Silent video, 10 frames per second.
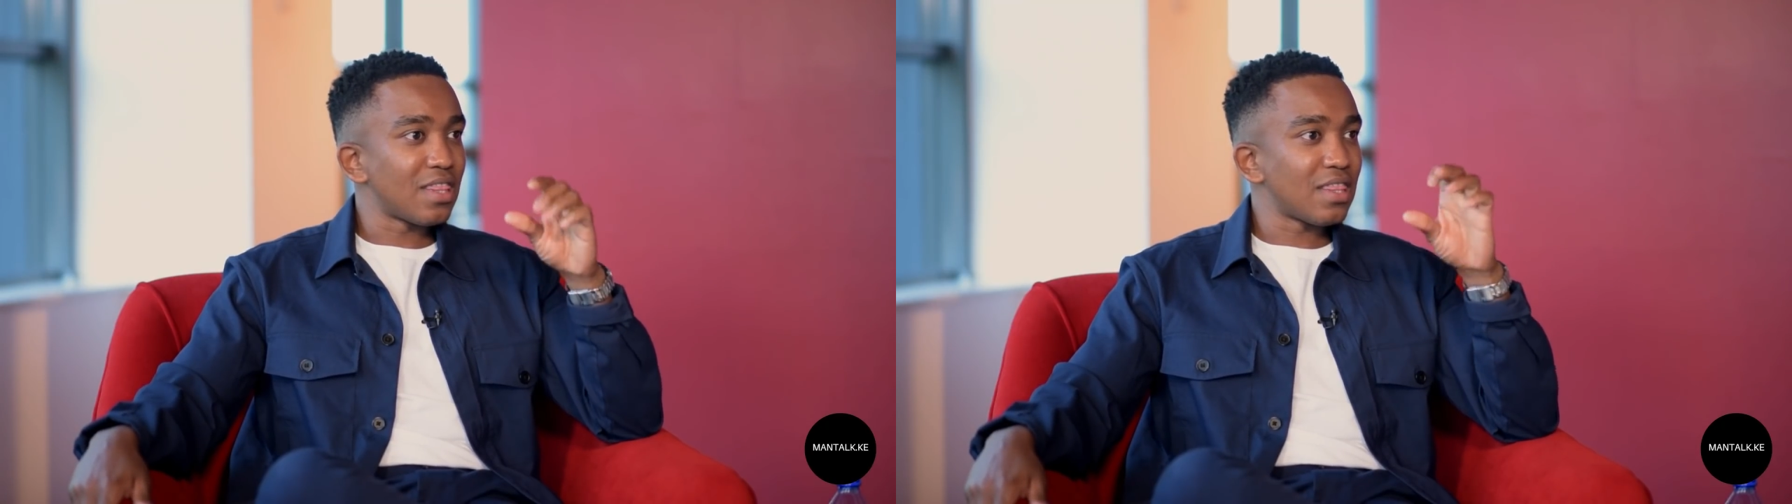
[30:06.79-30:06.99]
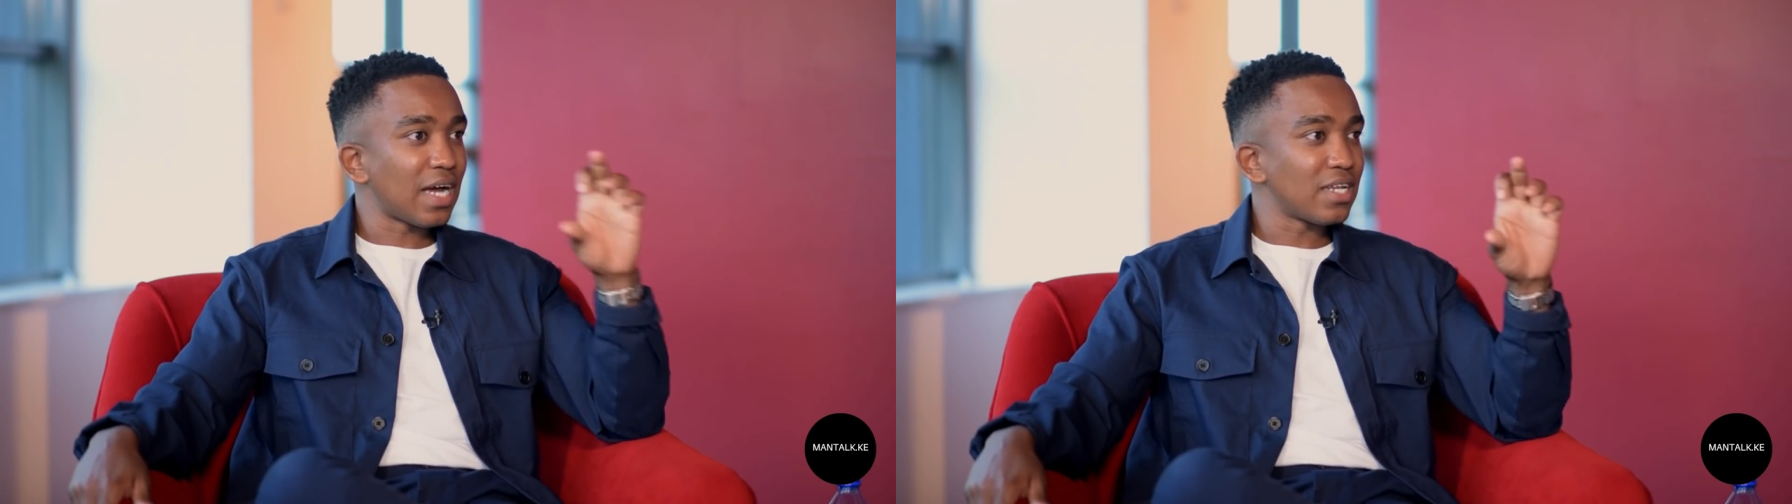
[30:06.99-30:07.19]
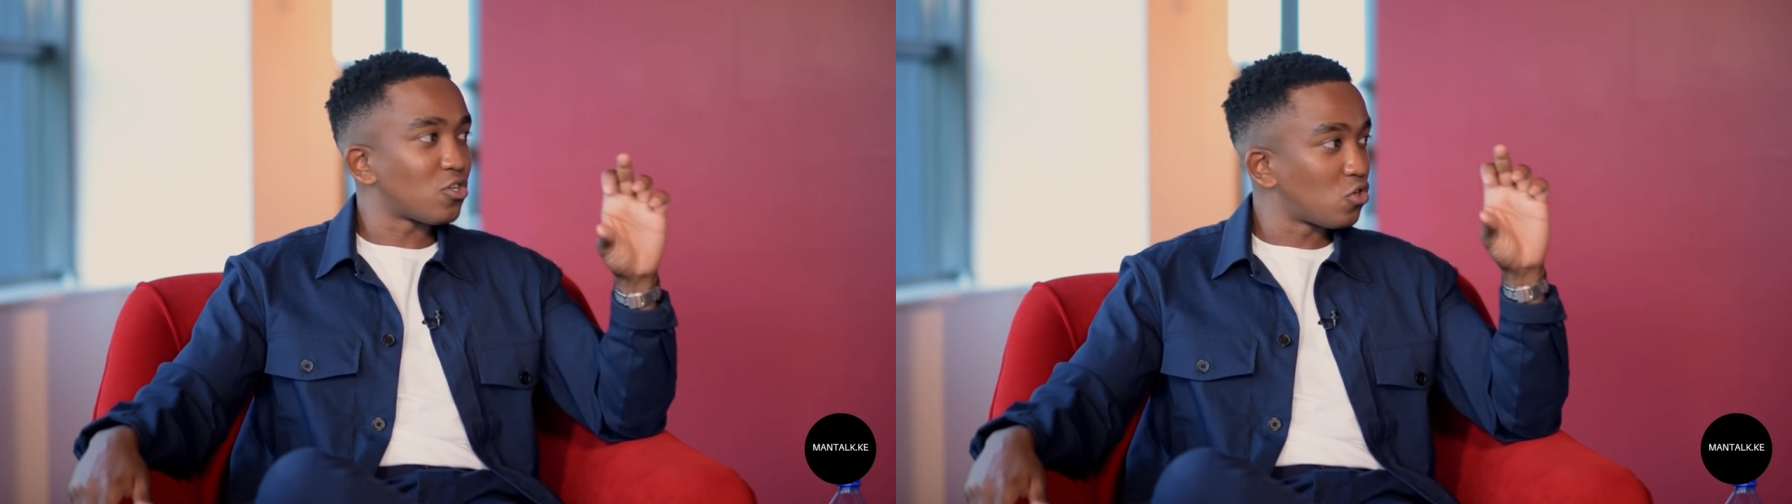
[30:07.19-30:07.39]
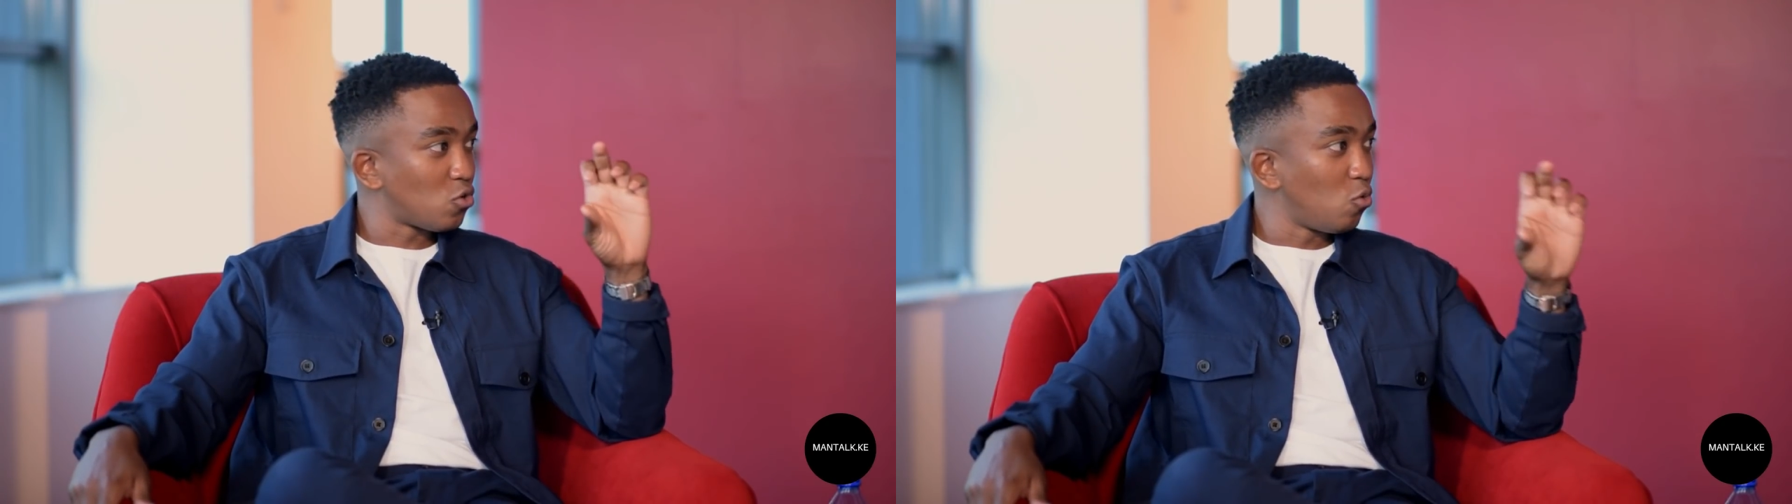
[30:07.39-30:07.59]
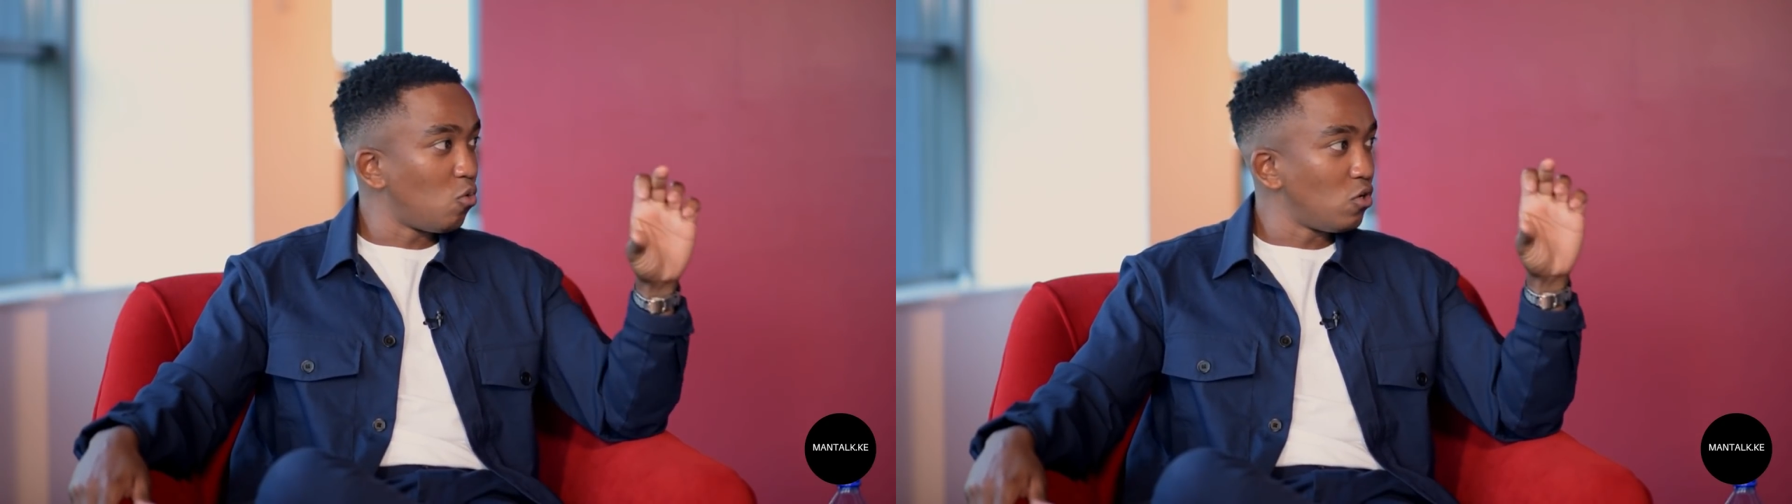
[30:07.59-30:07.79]
that
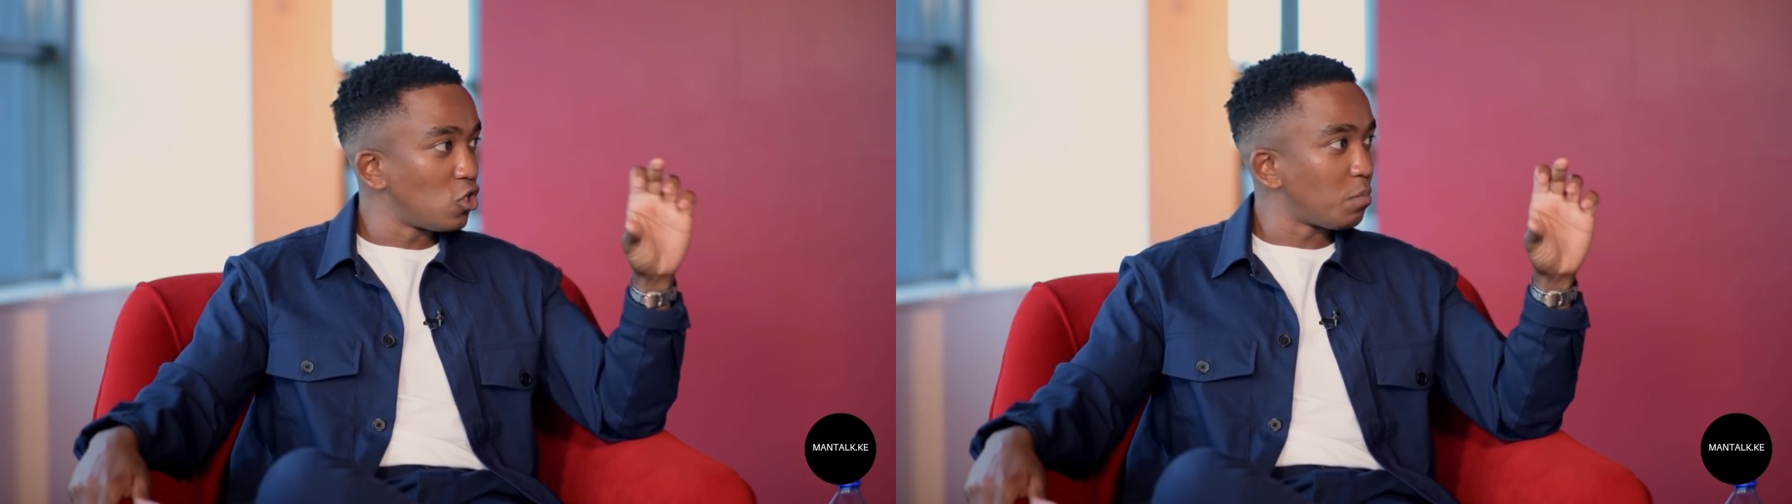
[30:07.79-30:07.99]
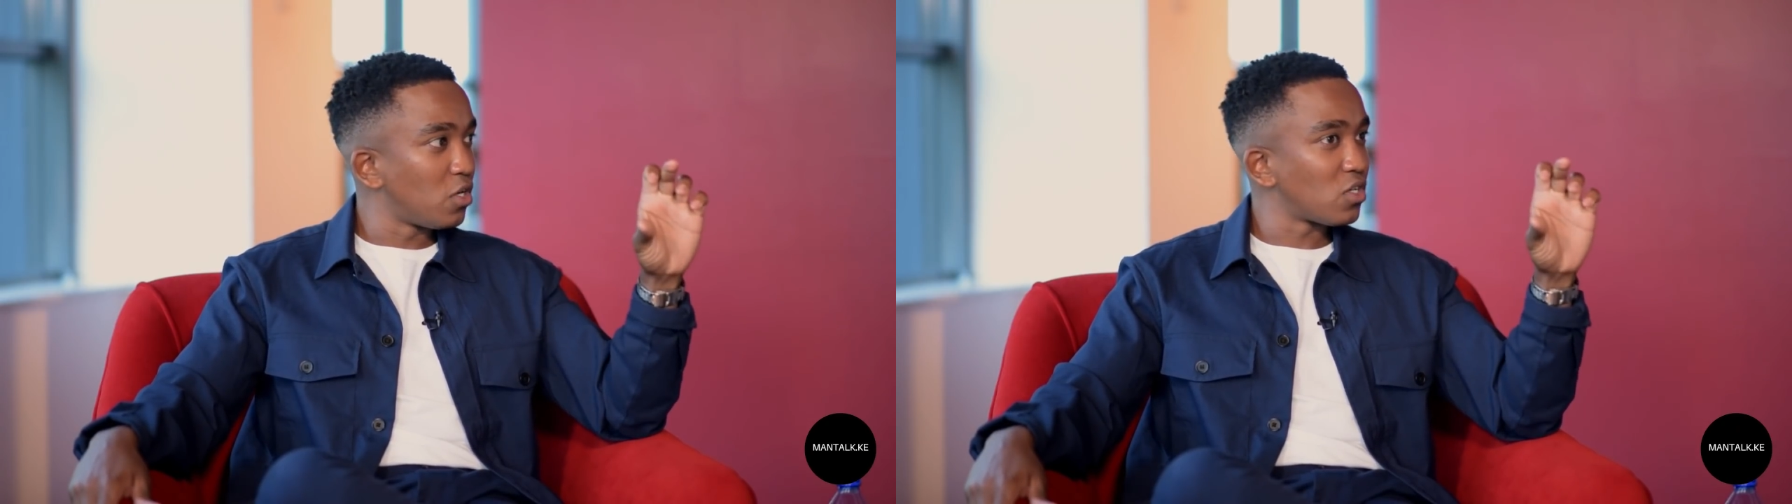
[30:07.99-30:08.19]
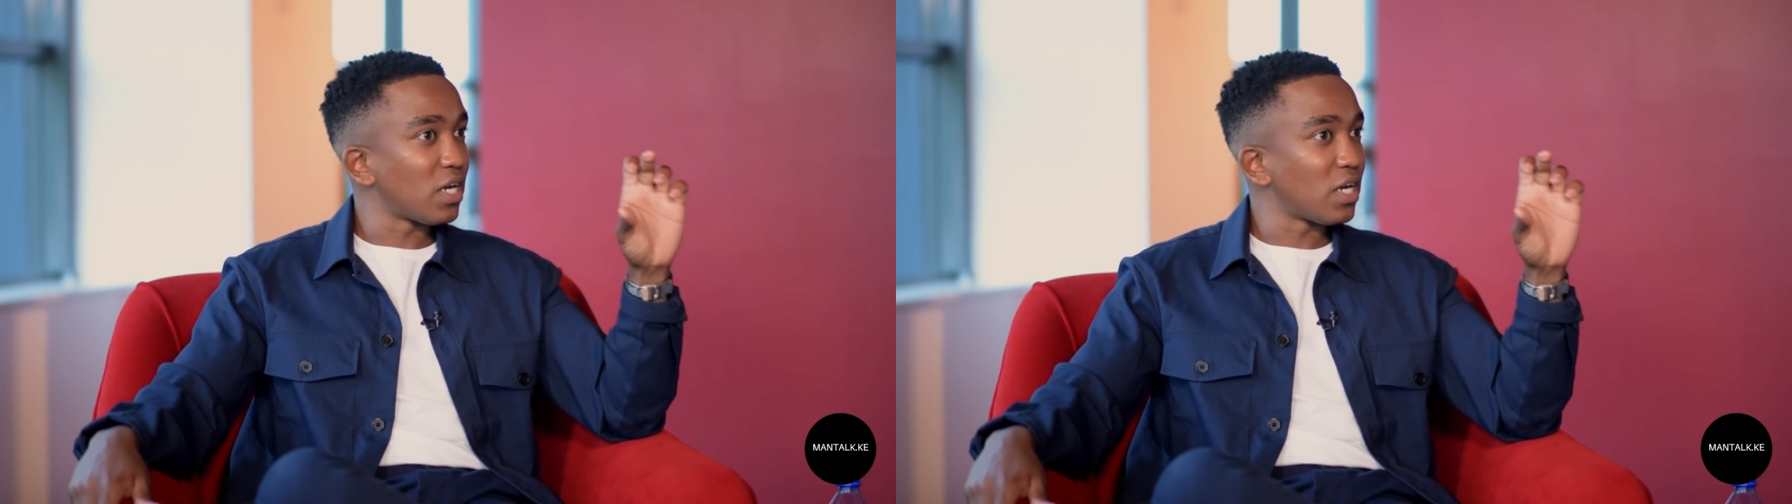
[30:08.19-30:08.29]
school just because